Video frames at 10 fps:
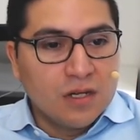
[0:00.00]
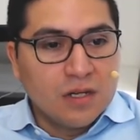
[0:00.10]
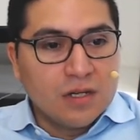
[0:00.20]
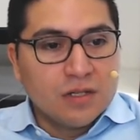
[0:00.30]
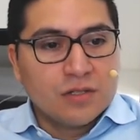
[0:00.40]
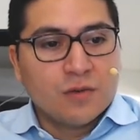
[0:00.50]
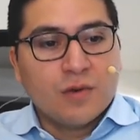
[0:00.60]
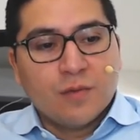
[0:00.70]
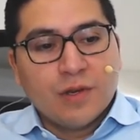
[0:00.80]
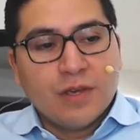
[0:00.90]
So
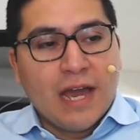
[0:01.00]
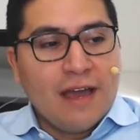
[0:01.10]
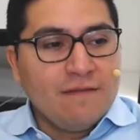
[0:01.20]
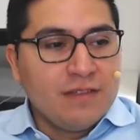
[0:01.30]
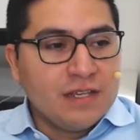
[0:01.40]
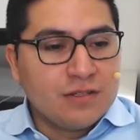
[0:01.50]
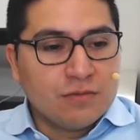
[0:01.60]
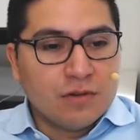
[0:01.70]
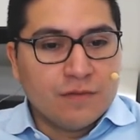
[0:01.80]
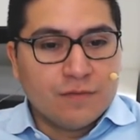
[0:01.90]
when you have these sort
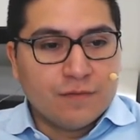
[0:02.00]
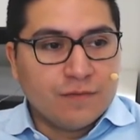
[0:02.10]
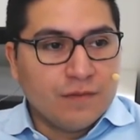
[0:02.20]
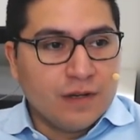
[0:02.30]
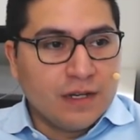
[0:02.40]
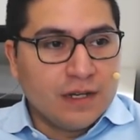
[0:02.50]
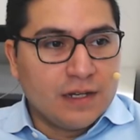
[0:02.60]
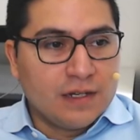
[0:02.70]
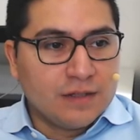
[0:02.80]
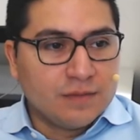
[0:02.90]
of
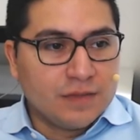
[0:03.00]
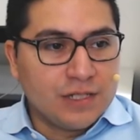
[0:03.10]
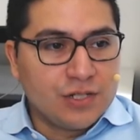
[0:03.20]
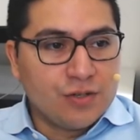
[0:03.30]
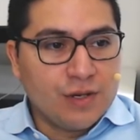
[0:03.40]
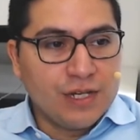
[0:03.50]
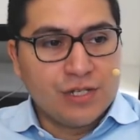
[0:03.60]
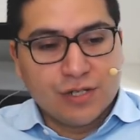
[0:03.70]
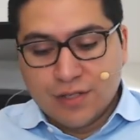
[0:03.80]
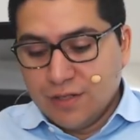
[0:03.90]

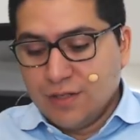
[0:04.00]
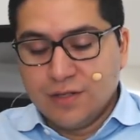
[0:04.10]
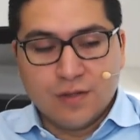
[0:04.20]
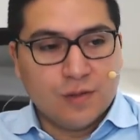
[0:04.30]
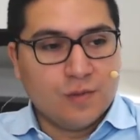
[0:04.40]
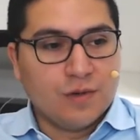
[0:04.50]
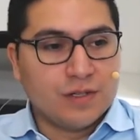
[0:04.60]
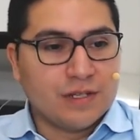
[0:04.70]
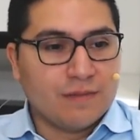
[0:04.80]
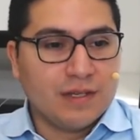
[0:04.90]
situation where
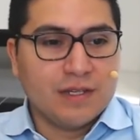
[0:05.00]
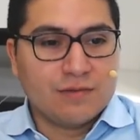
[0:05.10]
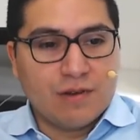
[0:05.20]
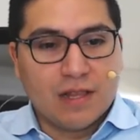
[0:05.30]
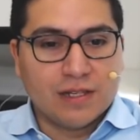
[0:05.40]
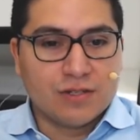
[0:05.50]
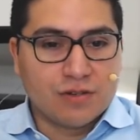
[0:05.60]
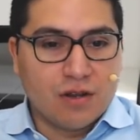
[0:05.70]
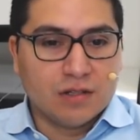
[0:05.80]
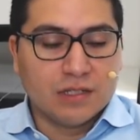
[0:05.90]
something is rallying
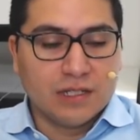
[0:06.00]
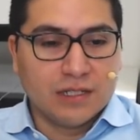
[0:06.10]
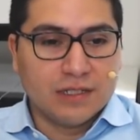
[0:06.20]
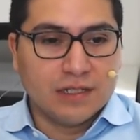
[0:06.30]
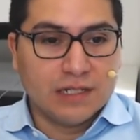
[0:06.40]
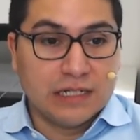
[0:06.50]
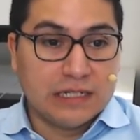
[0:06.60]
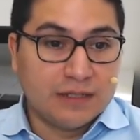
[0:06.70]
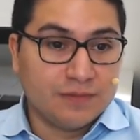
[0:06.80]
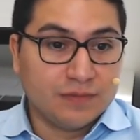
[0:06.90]
strongly,
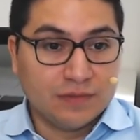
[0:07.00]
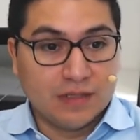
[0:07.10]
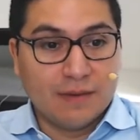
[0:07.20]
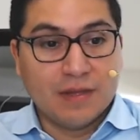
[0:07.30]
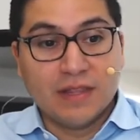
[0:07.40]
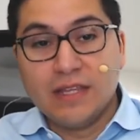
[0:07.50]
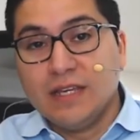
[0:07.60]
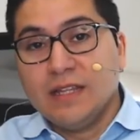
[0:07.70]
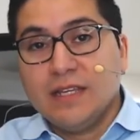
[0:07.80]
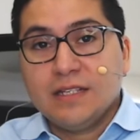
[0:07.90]
I mean
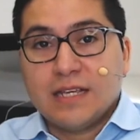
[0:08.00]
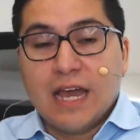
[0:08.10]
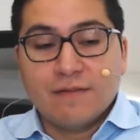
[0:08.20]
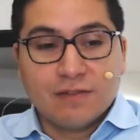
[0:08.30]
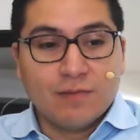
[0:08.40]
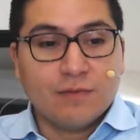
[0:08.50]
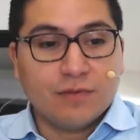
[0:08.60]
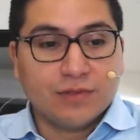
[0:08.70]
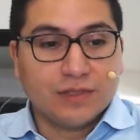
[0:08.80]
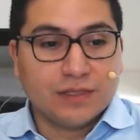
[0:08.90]
these have some
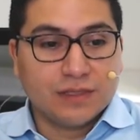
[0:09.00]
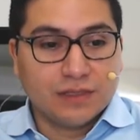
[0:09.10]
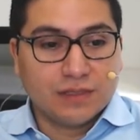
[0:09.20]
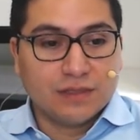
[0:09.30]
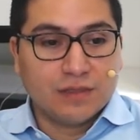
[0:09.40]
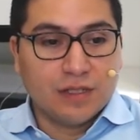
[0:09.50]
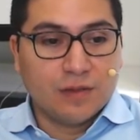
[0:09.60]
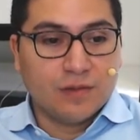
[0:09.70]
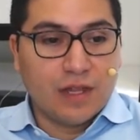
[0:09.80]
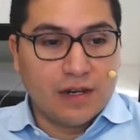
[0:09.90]
influences,
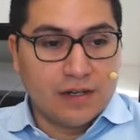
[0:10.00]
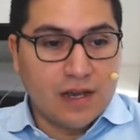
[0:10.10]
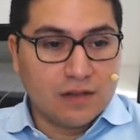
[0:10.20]
without a doubt.